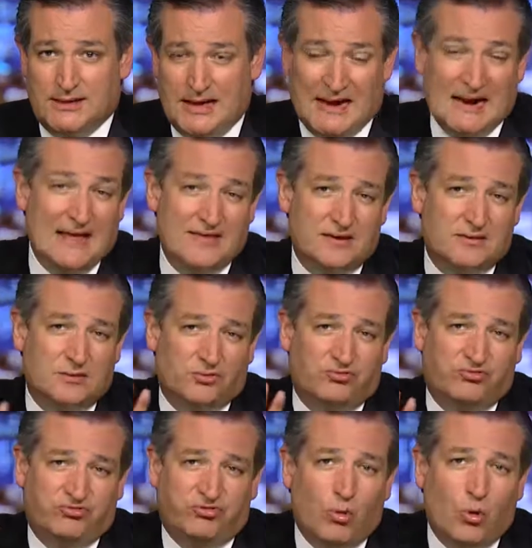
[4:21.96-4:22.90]
And I think
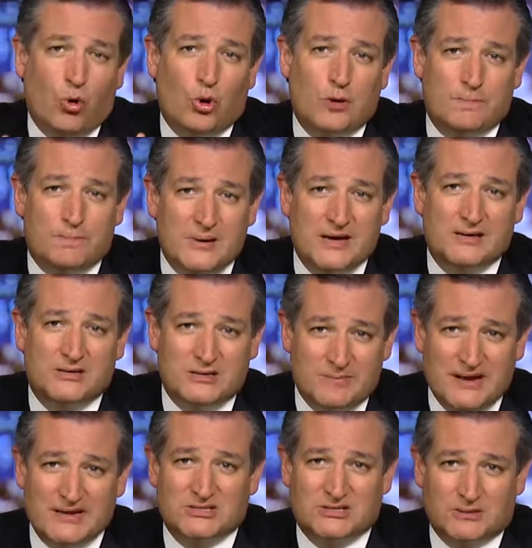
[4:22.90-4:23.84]
the four big
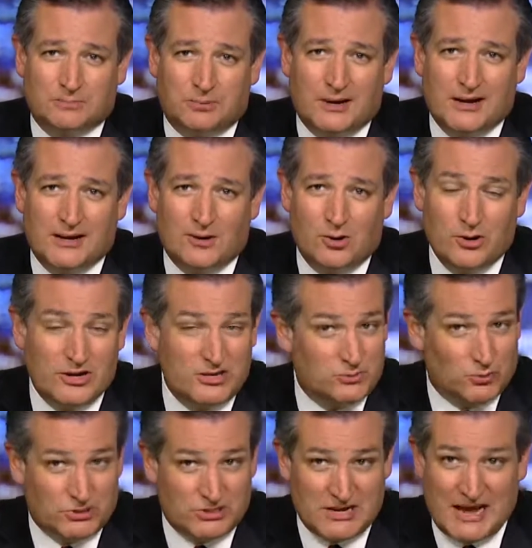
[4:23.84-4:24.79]
domestic
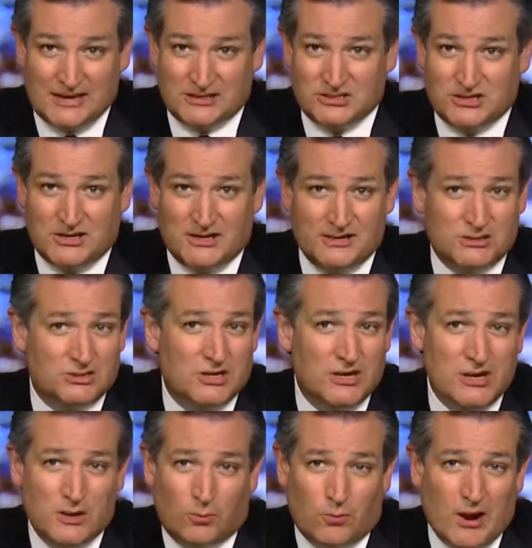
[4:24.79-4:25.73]
priorities were tax cuts,
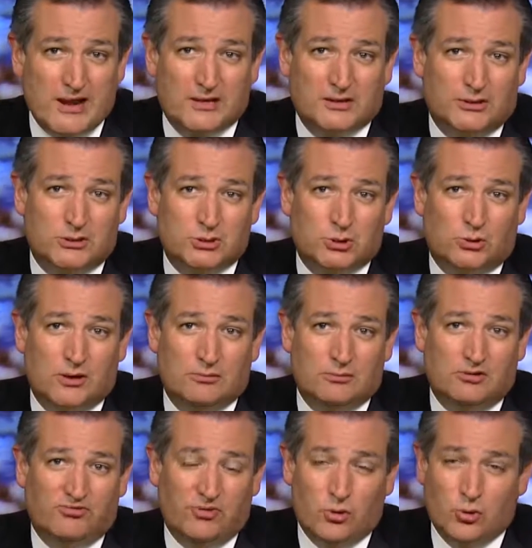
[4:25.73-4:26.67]
regulatory
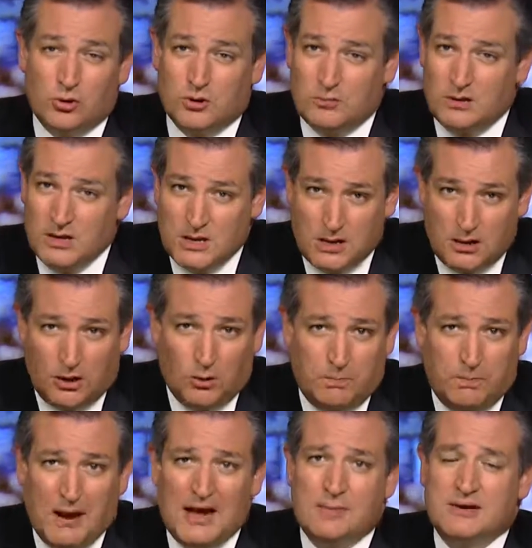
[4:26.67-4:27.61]
reform,
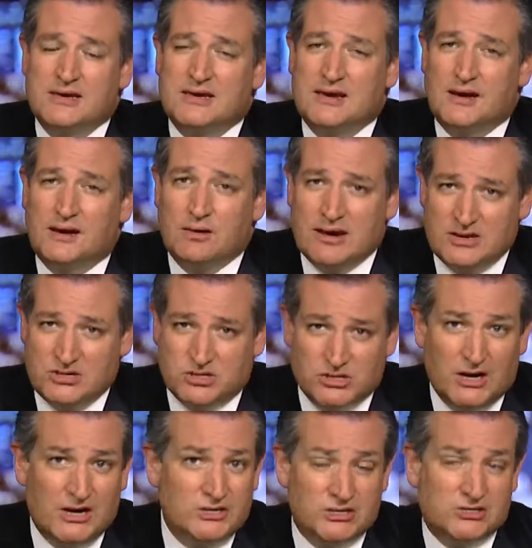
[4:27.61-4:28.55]
Obamacare, and
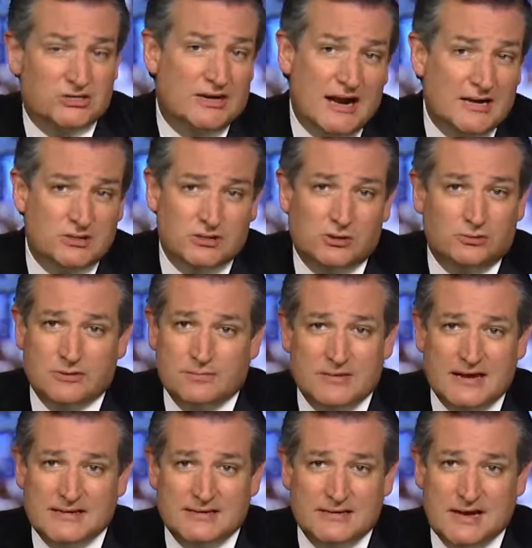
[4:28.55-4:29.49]
judges. And I told him
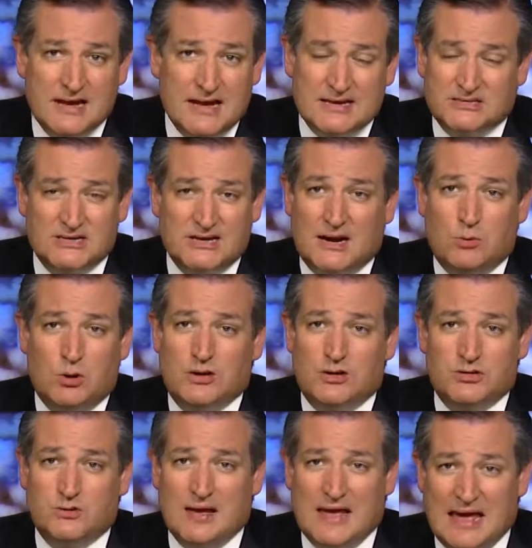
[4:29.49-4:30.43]
that day, I said, I want
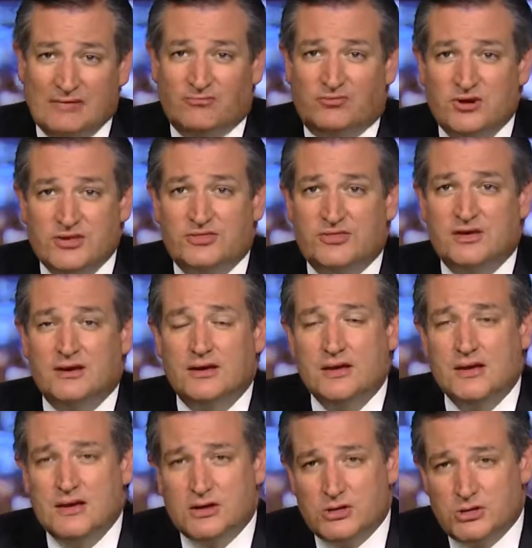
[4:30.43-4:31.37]
to do
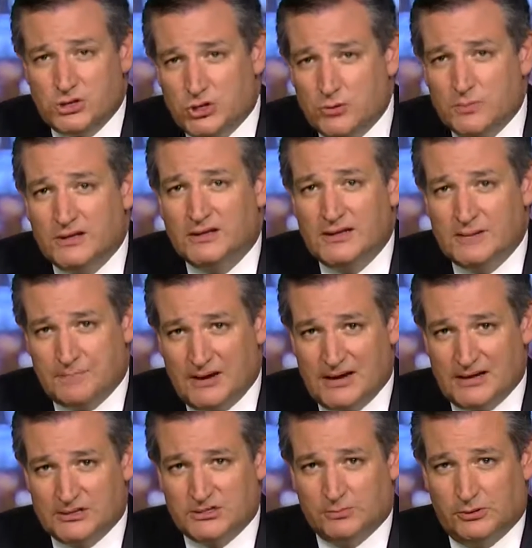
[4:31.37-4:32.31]
everything humanly
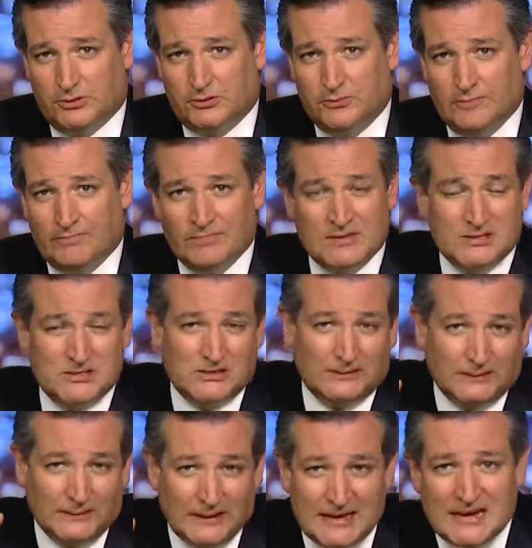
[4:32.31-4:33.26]
possible to
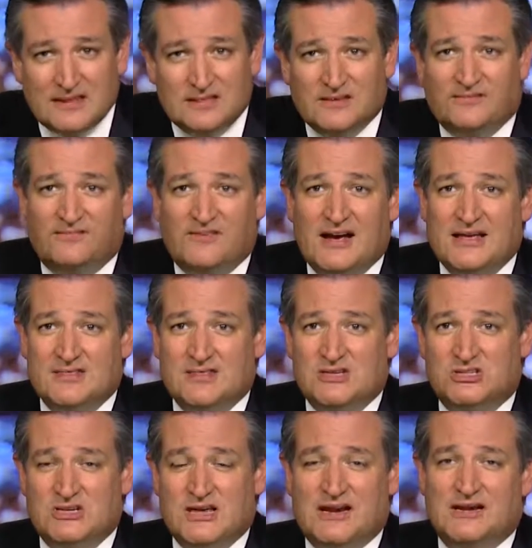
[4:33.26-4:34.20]
lead the fight in
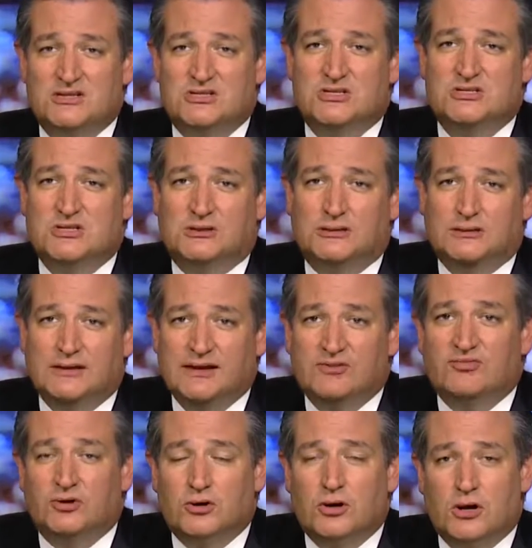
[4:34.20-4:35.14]
the Senate to
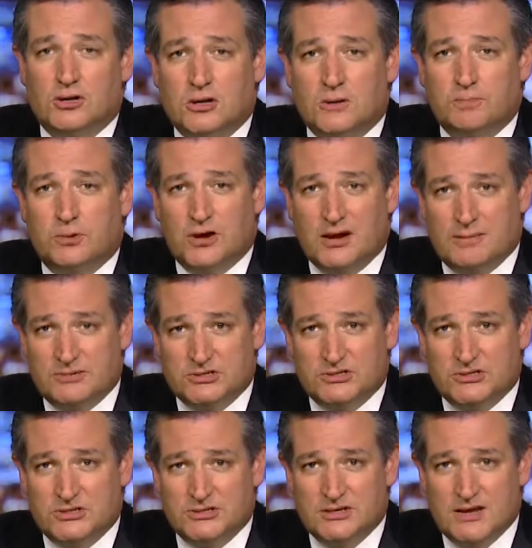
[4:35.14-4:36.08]
deliver on our
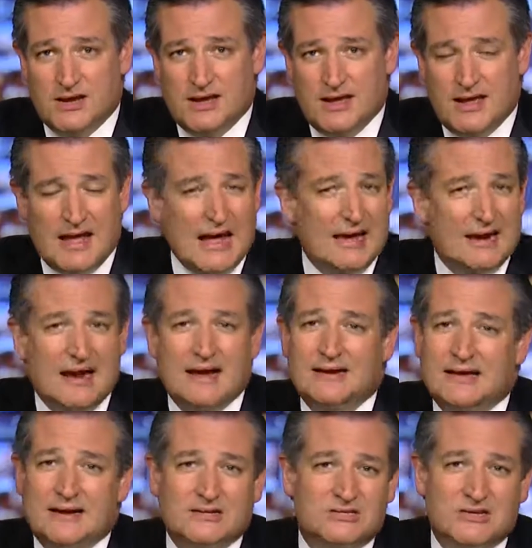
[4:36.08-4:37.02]
promises. And
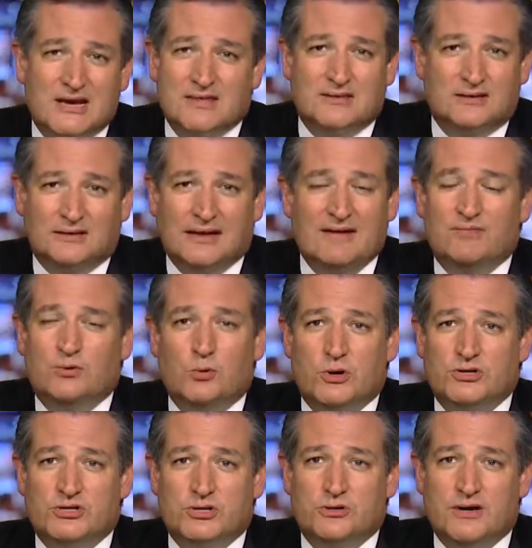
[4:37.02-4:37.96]
I got to say, the level
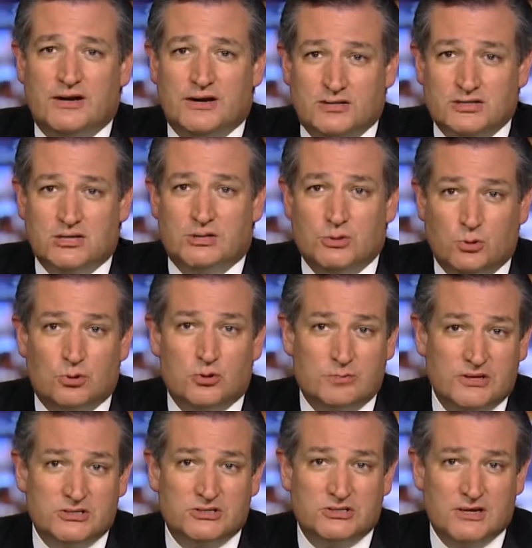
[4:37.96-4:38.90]
we're doing it is
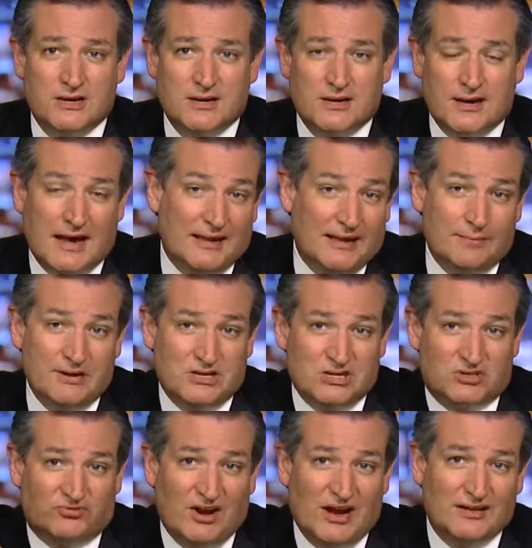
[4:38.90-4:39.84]
enormous. And let me
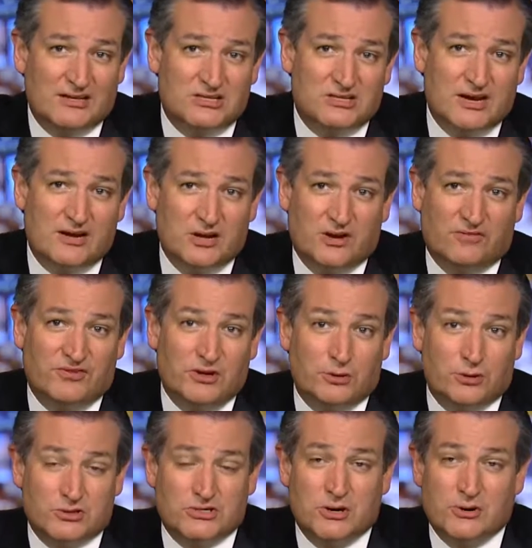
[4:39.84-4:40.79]
just finally say to your
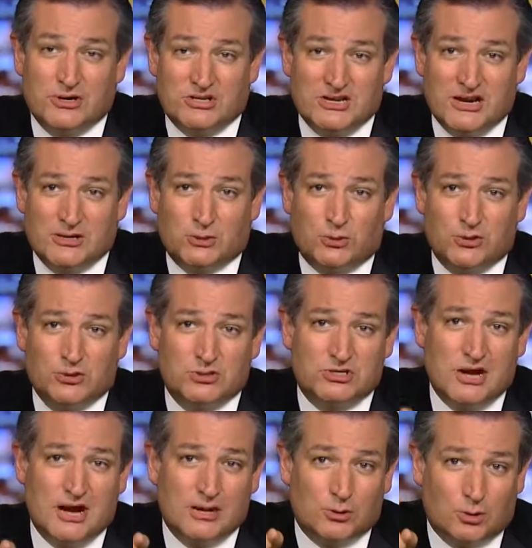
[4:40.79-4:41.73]
viewers, go to Ted
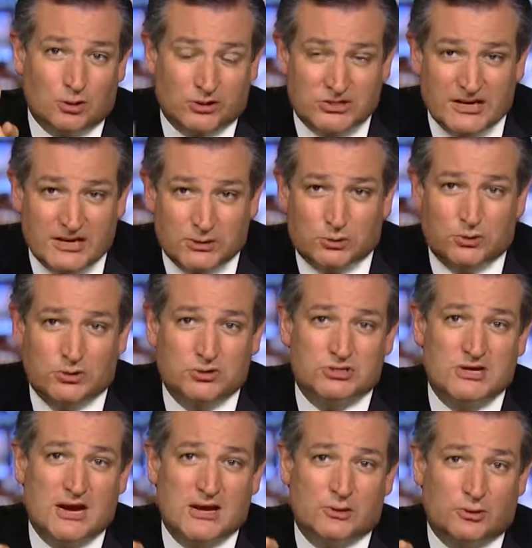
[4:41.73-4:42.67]
Cruz dot org, Ted
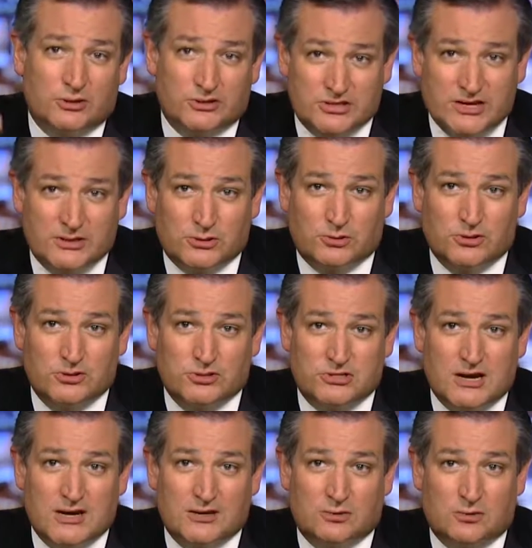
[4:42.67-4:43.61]
Cruz dot org, Ted Cruz
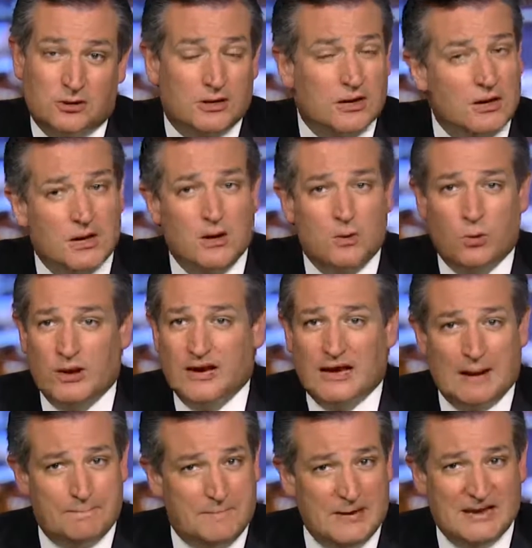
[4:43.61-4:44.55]
dot org. Mm-hmm. We
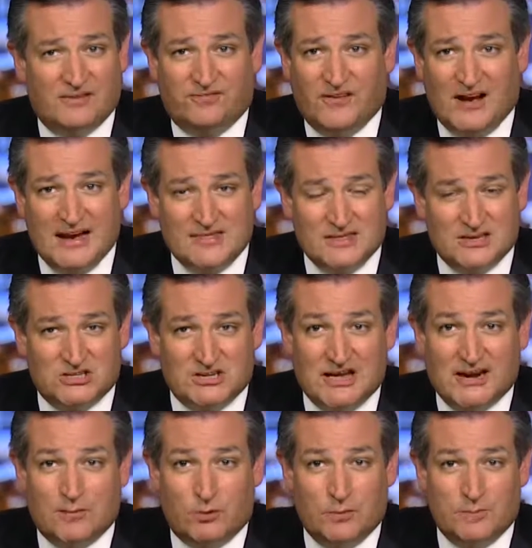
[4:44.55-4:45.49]
got a big fight in the
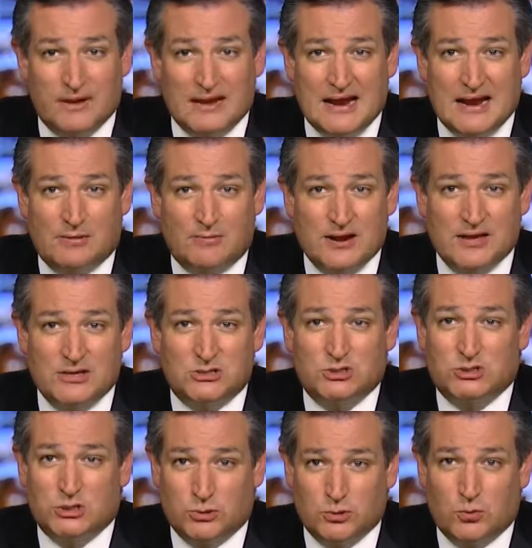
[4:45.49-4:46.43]
Senate. We're being
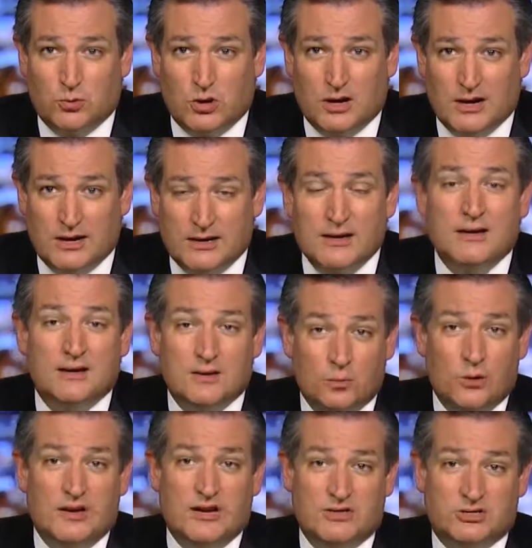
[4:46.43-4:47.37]
outraised two to one.
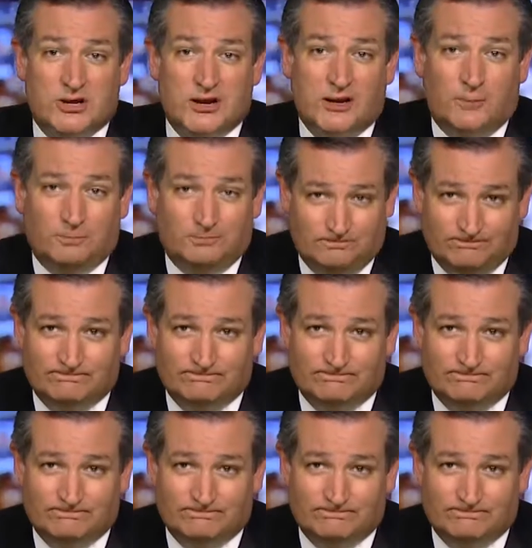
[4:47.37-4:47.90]
We need your help.